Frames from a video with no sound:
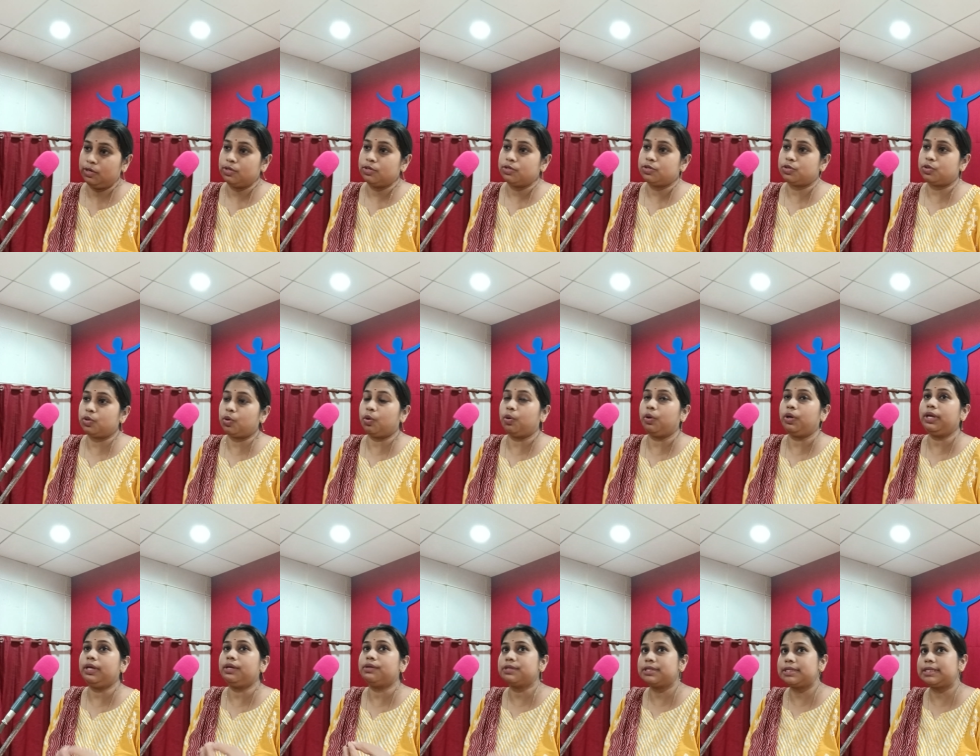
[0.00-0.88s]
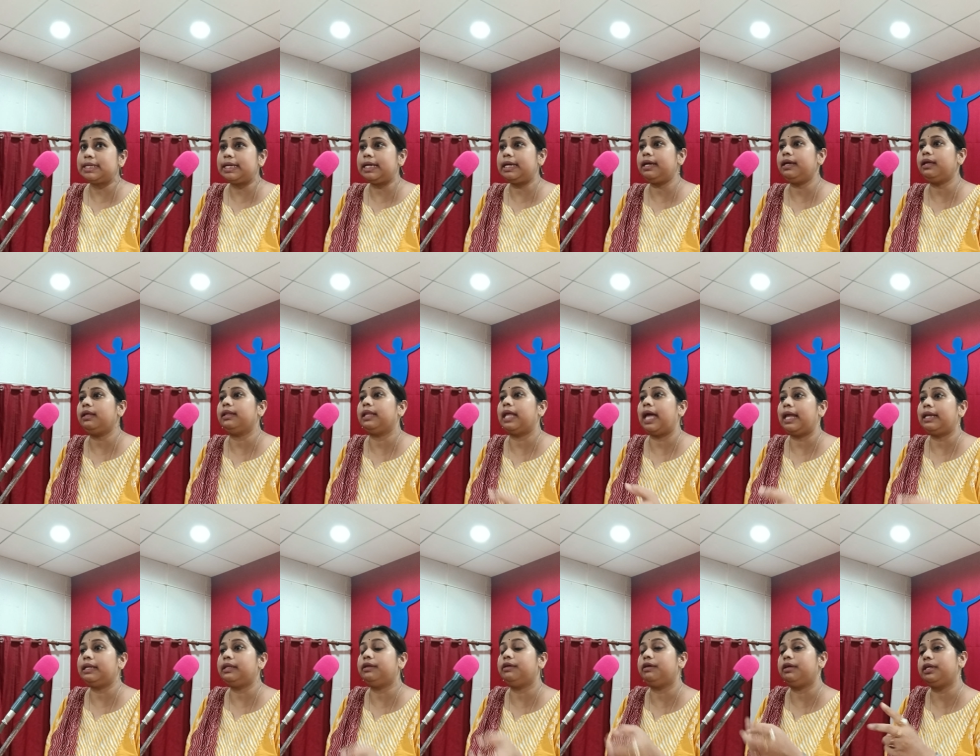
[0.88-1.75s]
So you see
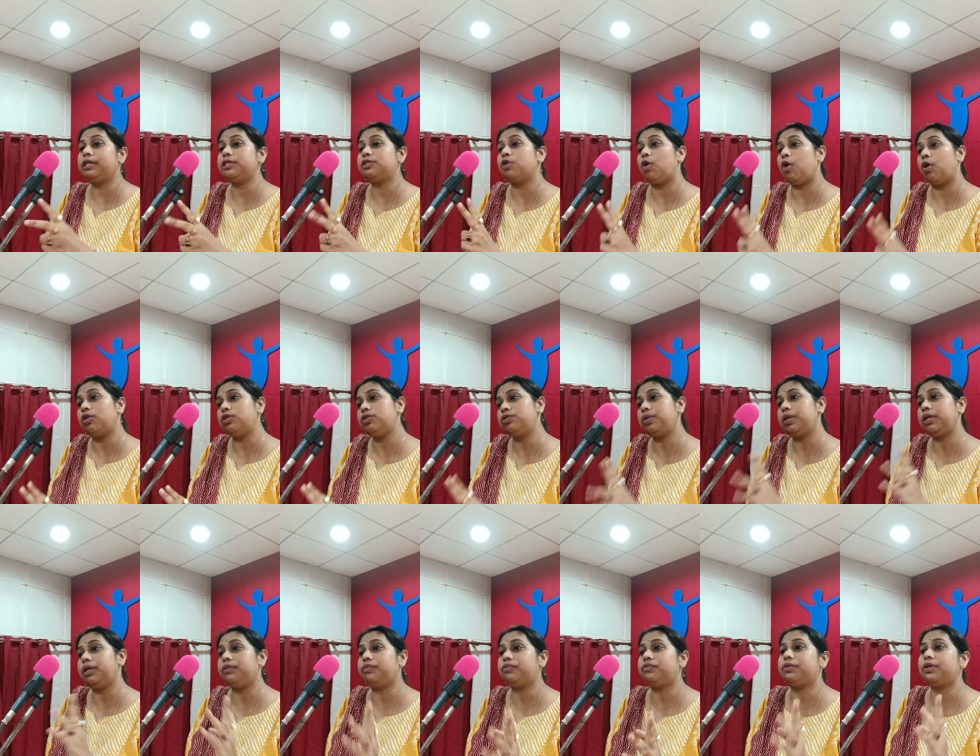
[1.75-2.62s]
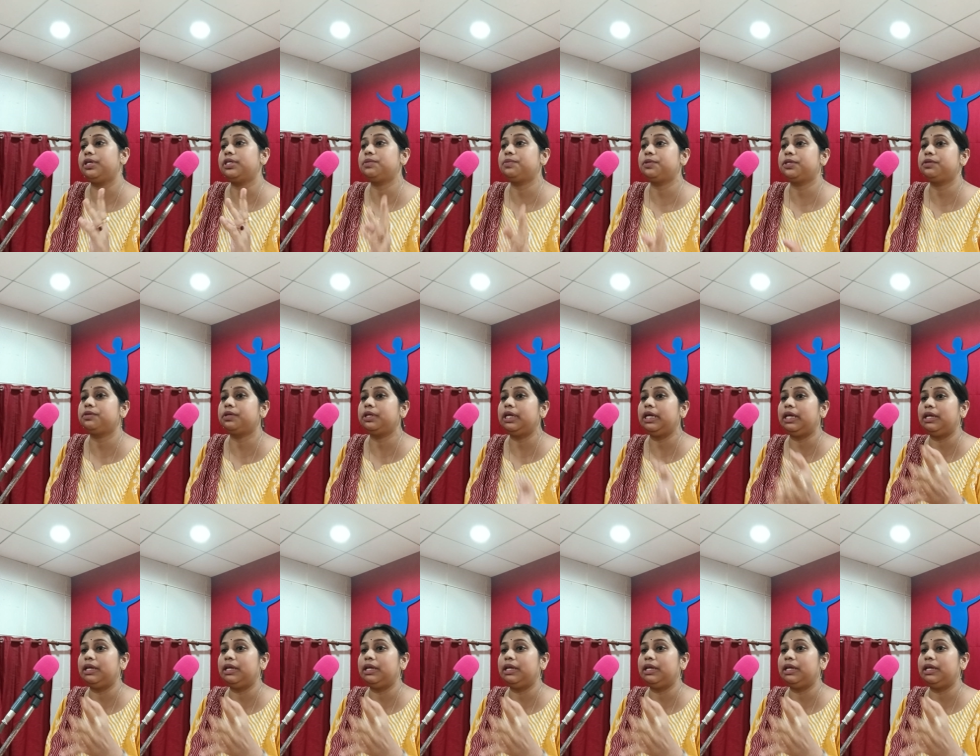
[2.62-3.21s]
that there is also a difference between